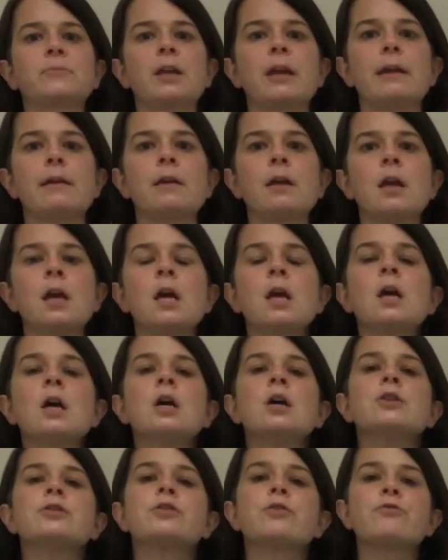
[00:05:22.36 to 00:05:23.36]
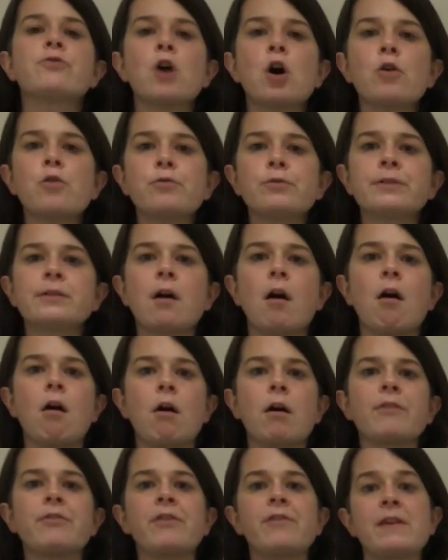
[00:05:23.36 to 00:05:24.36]
Okay. So those
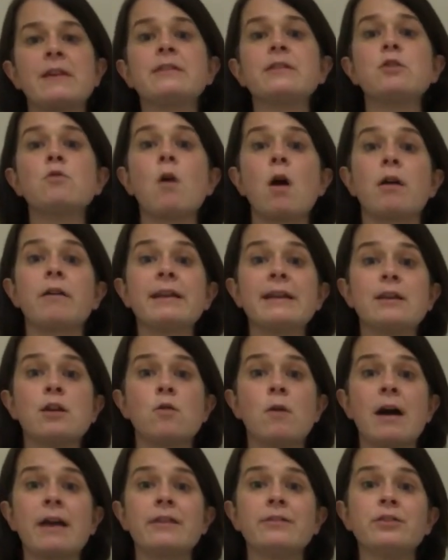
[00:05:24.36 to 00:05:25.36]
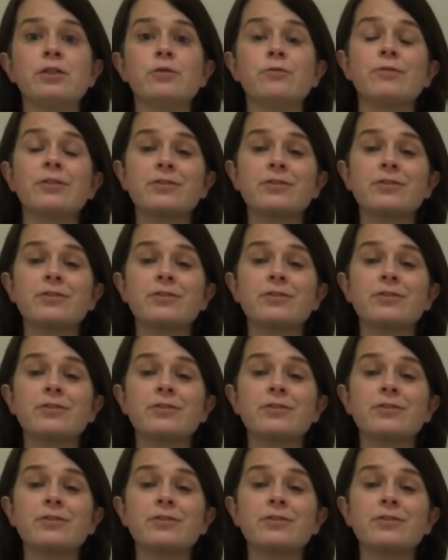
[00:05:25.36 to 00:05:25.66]
are the things that you already know how to do.